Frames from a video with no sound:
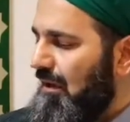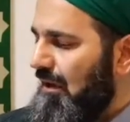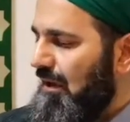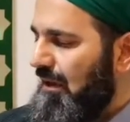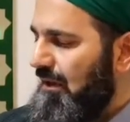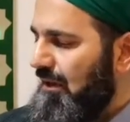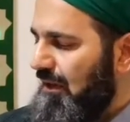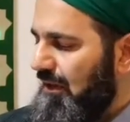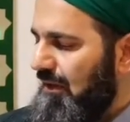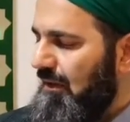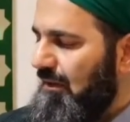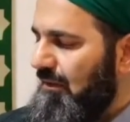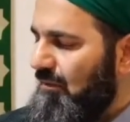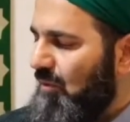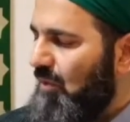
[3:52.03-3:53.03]
and
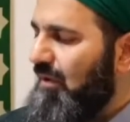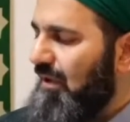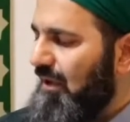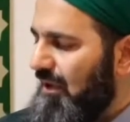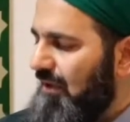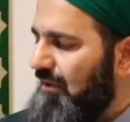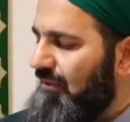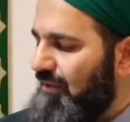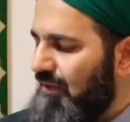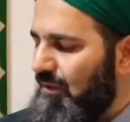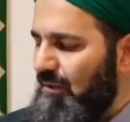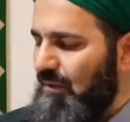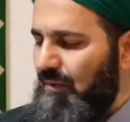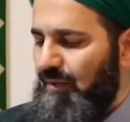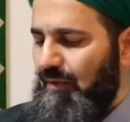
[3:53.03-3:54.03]
more than a
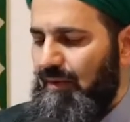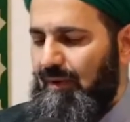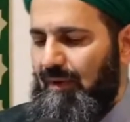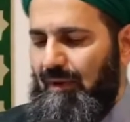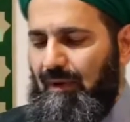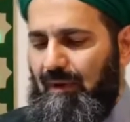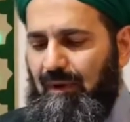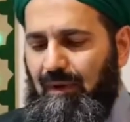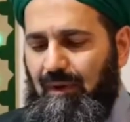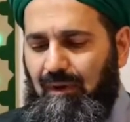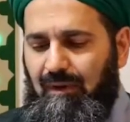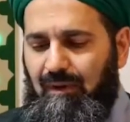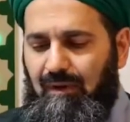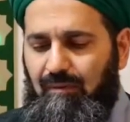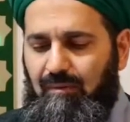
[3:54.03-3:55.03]
few.
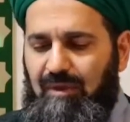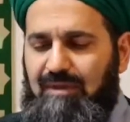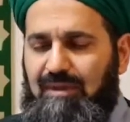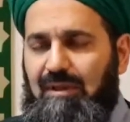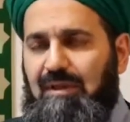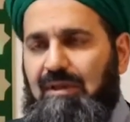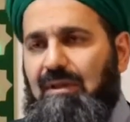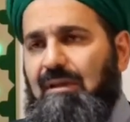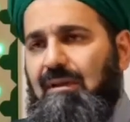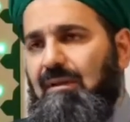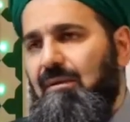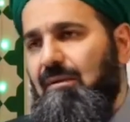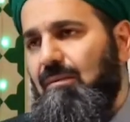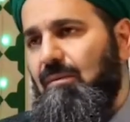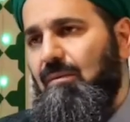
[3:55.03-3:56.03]
They're basically,
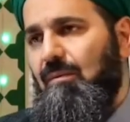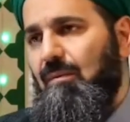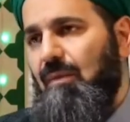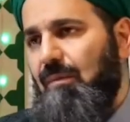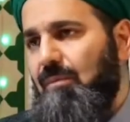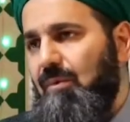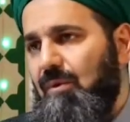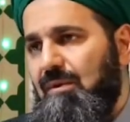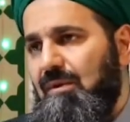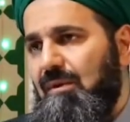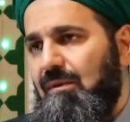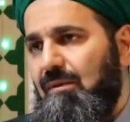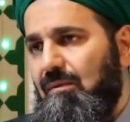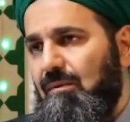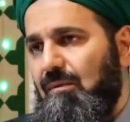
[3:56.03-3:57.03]
one
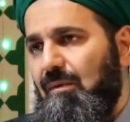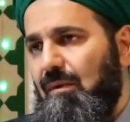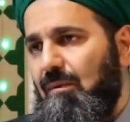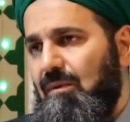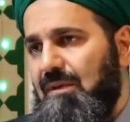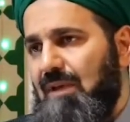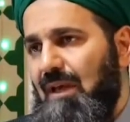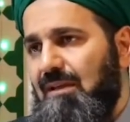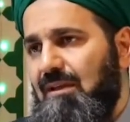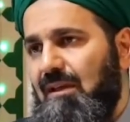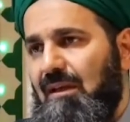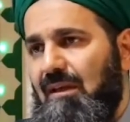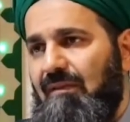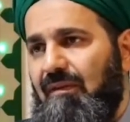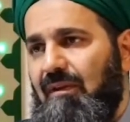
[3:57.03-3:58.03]
person was
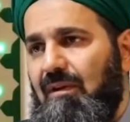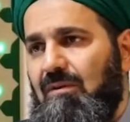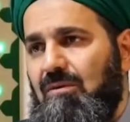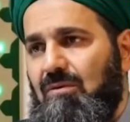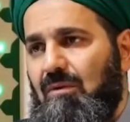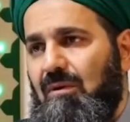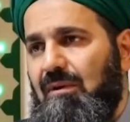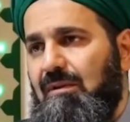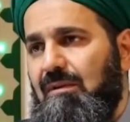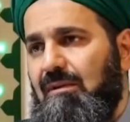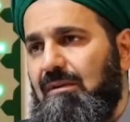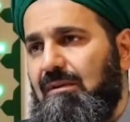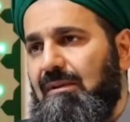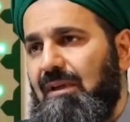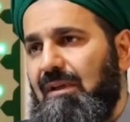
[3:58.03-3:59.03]
asking if he can
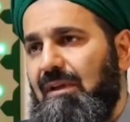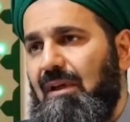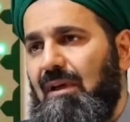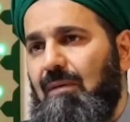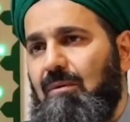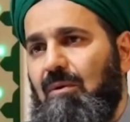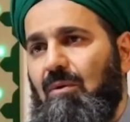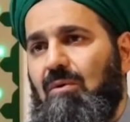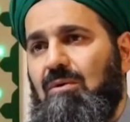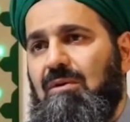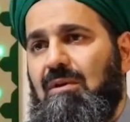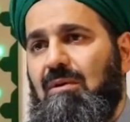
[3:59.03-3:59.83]
join Tariqa because he